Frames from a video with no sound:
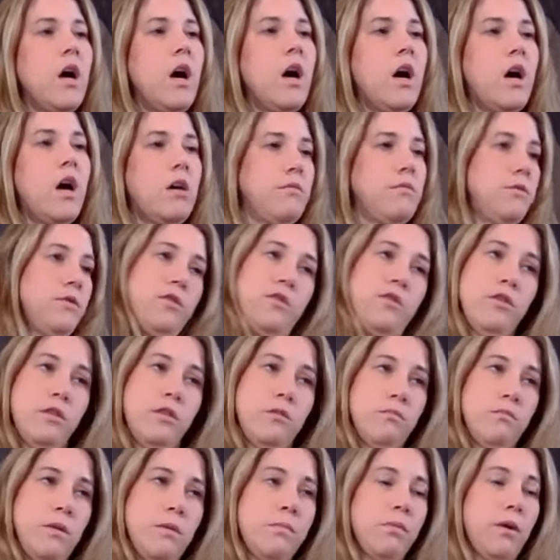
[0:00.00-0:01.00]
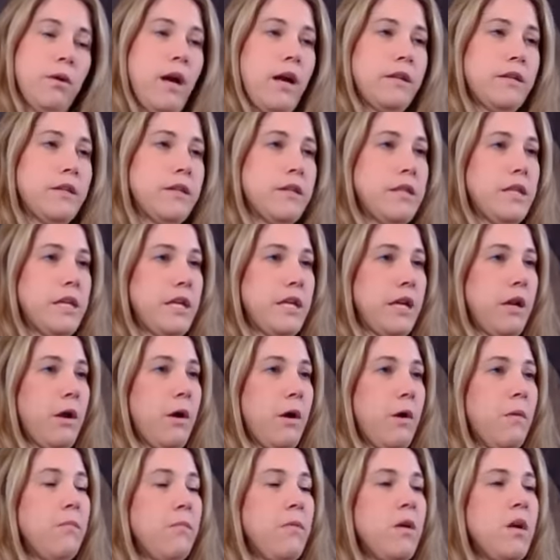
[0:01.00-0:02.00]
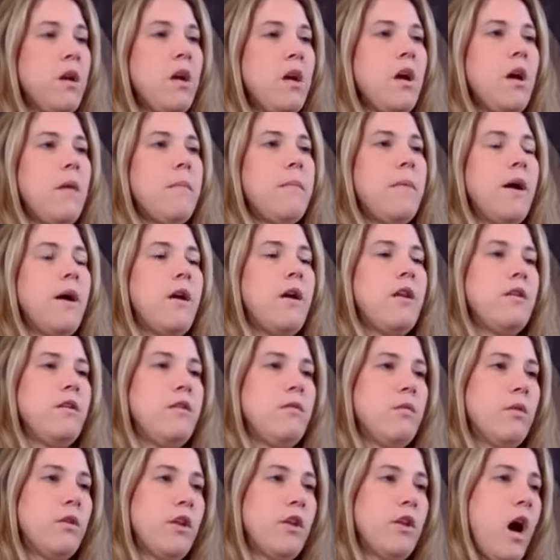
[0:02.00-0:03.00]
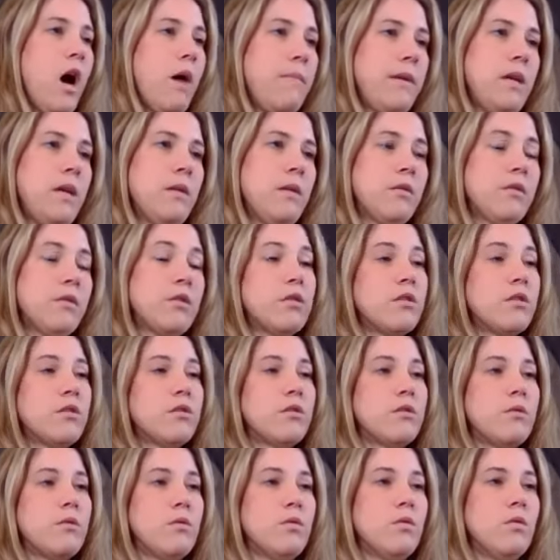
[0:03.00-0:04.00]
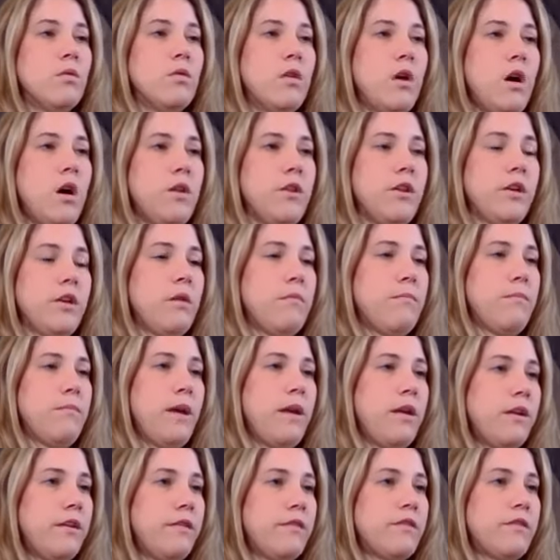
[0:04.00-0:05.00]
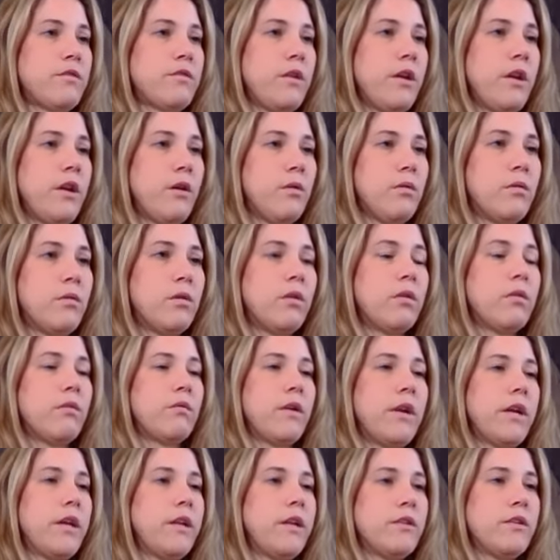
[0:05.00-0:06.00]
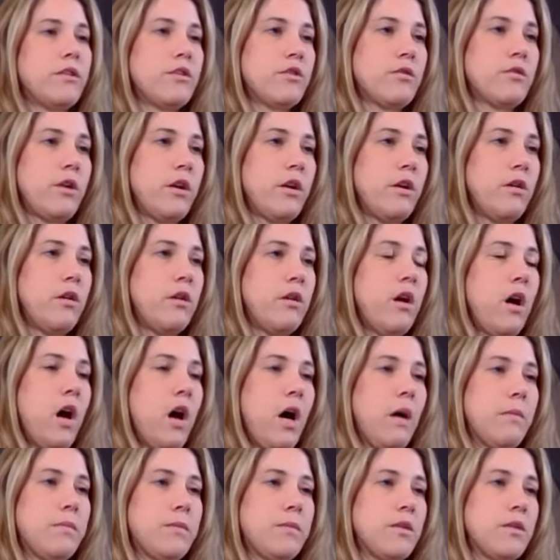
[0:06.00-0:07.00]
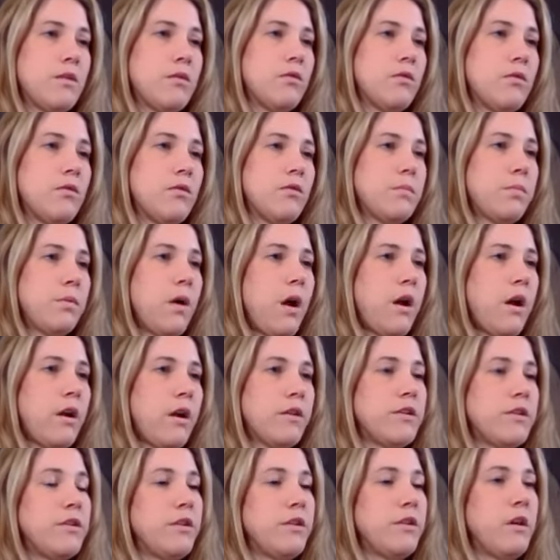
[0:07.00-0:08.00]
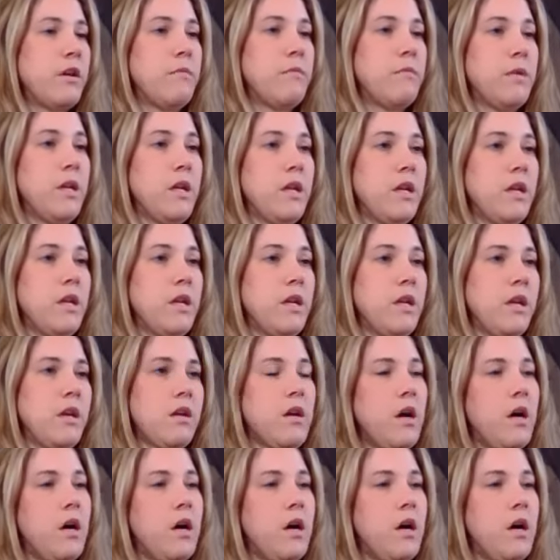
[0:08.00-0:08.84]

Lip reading: so you can be practicing at home, but you will not be able to school on the competitive trail or the ranch trail obstacles prior to competing.